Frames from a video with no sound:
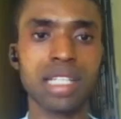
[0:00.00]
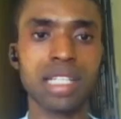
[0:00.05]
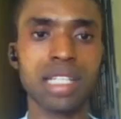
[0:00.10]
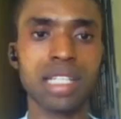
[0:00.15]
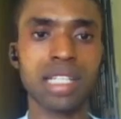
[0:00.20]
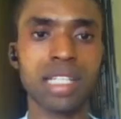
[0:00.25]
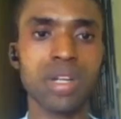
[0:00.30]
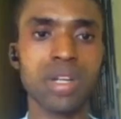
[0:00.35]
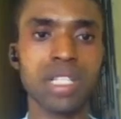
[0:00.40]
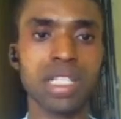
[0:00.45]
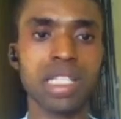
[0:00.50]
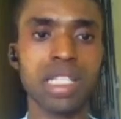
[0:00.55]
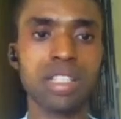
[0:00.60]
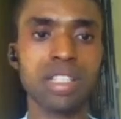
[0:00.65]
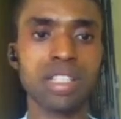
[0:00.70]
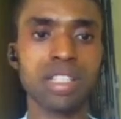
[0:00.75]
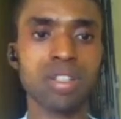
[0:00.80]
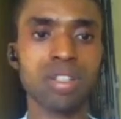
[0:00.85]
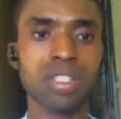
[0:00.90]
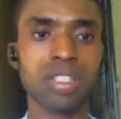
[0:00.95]
see currently there is
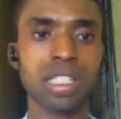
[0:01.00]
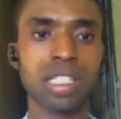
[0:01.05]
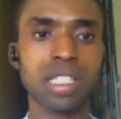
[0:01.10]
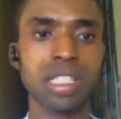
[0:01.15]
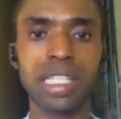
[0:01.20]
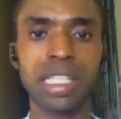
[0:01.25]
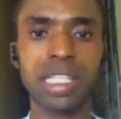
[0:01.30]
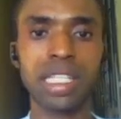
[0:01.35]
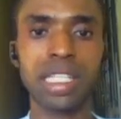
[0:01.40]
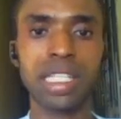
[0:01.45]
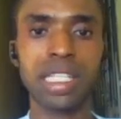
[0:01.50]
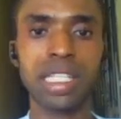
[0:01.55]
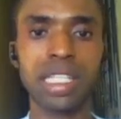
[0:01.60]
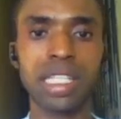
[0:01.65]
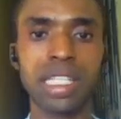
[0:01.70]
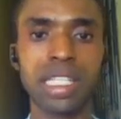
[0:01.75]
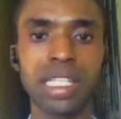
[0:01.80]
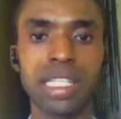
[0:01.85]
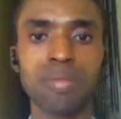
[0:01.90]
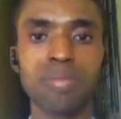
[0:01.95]
nothing
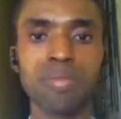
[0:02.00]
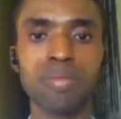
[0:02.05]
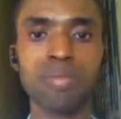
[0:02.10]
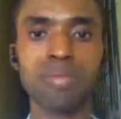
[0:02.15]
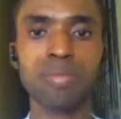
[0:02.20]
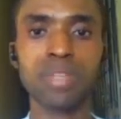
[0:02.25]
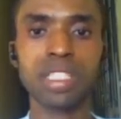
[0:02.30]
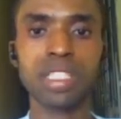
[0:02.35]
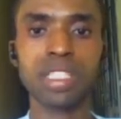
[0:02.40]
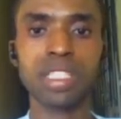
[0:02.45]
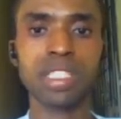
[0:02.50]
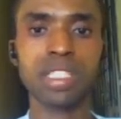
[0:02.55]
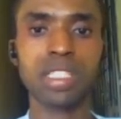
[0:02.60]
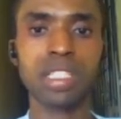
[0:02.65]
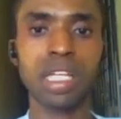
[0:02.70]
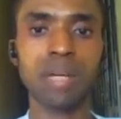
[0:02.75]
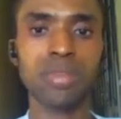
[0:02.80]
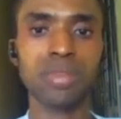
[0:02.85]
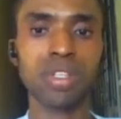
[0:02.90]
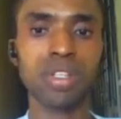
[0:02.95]
database
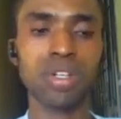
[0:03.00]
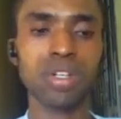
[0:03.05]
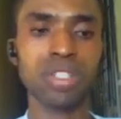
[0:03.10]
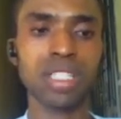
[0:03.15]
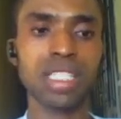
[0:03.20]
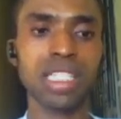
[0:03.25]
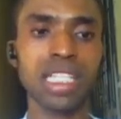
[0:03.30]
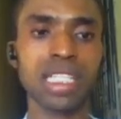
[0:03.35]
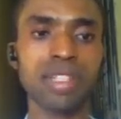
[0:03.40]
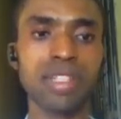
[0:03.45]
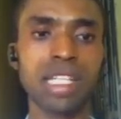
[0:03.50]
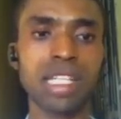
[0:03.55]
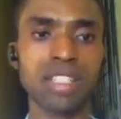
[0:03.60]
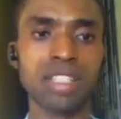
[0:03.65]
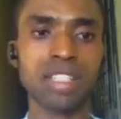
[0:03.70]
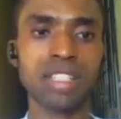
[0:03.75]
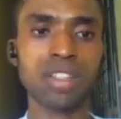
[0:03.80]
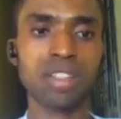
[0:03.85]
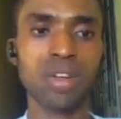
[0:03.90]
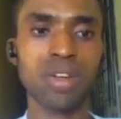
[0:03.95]
.csv that
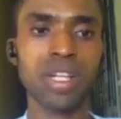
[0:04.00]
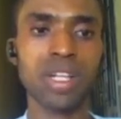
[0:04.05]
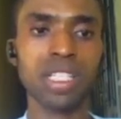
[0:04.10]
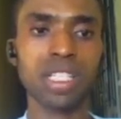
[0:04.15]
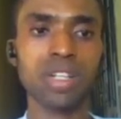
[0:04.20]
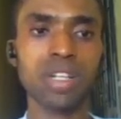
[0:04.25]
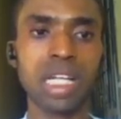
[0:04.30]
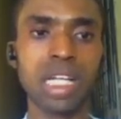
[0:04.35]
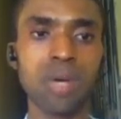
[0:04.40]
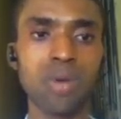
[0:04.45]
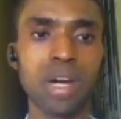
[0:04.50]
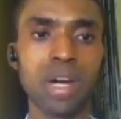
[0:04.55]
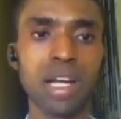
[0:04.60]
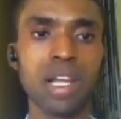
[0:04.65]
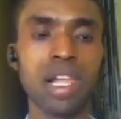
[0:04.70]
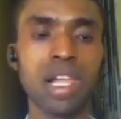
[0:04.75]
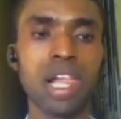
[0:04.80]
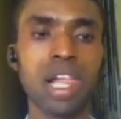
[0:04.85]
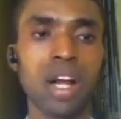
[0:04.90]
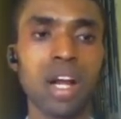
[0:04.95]
is currently on our
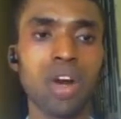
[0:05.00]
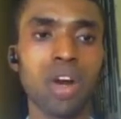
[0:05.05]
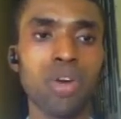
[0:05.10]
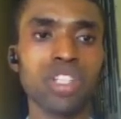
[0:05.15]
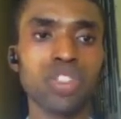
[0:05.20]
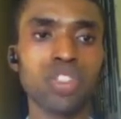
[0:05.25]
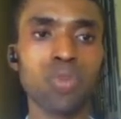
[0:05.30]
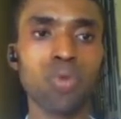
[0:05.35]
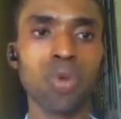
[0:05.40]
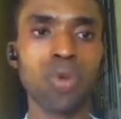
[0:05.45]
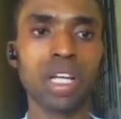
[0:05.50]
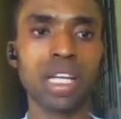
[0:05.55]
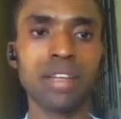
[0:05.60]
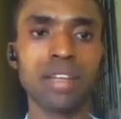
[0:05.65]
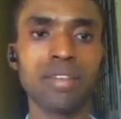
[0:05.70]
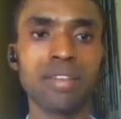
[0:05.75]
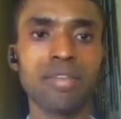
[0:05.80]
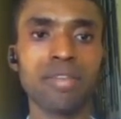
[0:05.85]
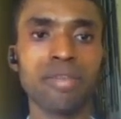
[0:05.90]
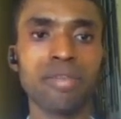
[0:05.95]
current working
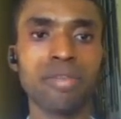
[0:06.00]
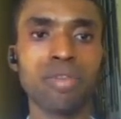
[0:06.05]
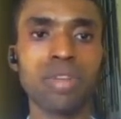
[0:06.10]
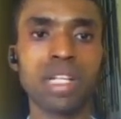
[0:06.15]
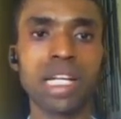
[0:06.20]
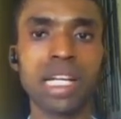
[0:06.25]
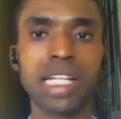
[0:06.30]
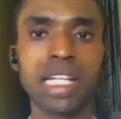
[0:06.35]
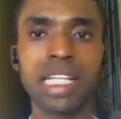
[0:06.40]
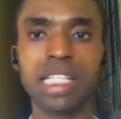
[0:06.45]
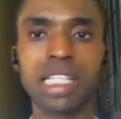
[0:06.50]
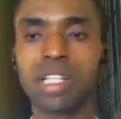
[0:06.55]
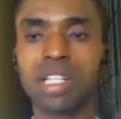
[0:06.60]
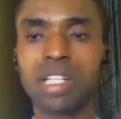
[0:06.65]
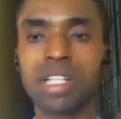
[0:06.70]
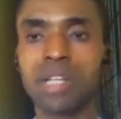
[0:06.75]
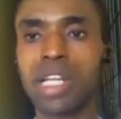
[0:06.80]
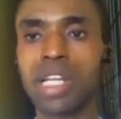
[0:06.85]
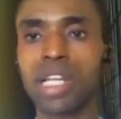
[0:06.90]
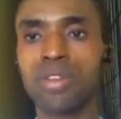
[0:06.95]
folder here. So
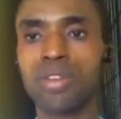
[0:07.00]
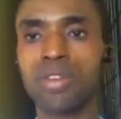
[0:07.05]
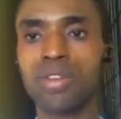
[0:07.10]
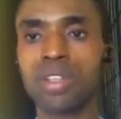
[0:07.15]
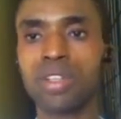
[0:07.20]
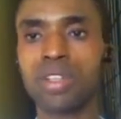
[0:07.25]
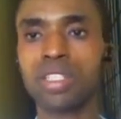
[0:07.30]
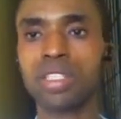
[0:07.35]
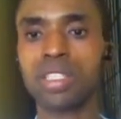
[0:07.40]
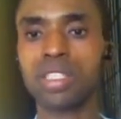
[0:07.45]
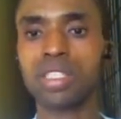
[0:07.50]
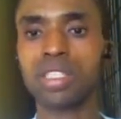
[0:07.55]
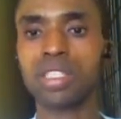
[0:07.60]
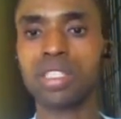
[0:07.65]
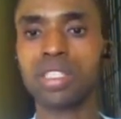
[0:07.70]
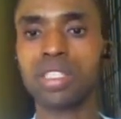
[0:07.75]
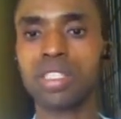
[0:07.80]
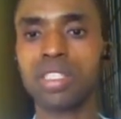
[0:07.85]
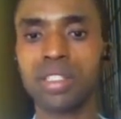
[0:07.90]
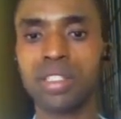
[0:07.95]
let me run this.
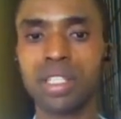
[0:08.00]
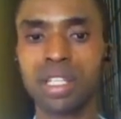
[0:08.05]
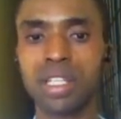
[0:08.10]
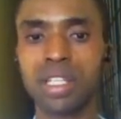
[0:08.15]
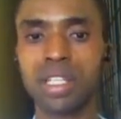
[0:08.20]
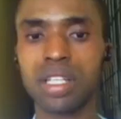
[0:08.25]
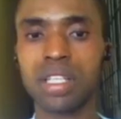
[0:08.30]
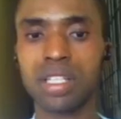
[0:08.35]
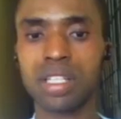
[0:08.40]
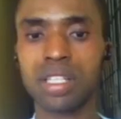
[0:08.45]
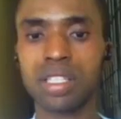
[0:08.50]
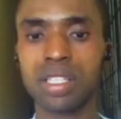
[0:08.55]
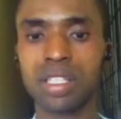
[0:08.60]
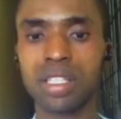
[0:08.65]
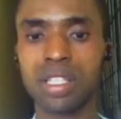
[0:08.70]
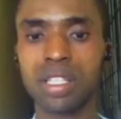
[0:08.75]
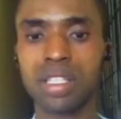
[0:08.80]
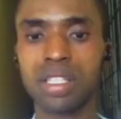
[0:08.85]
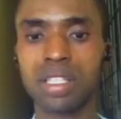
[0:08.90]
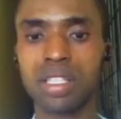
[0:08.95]

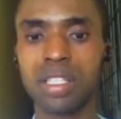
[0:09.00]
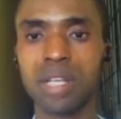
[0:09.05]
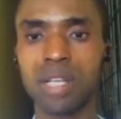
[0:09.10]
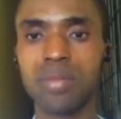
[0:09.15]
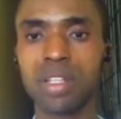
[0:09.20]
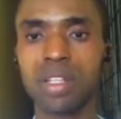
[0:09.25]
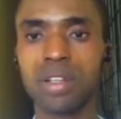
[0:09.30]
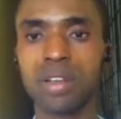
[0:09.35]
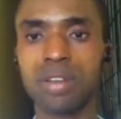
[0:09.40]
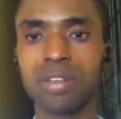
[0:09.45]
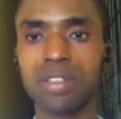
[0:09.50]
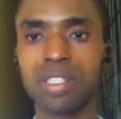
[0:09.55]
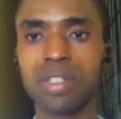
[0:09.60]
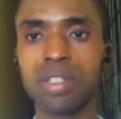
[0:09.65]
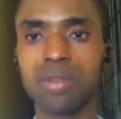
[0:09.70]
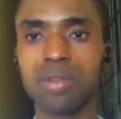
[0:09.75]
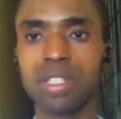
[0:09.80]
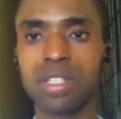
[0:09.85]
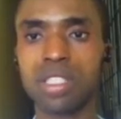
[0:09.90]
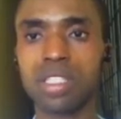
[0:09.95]
So let me close the
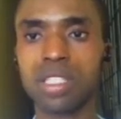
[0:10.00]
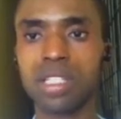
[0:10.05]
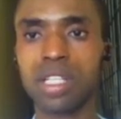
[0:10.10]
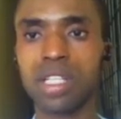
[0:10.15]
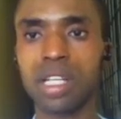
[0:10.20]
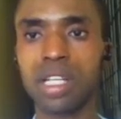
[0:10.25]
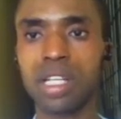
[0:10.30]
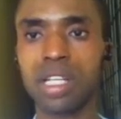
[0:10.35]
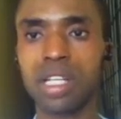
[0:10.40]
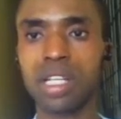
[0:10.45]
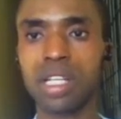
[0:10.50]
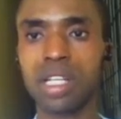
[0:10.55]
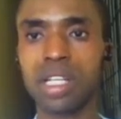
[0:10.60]
one this guy and then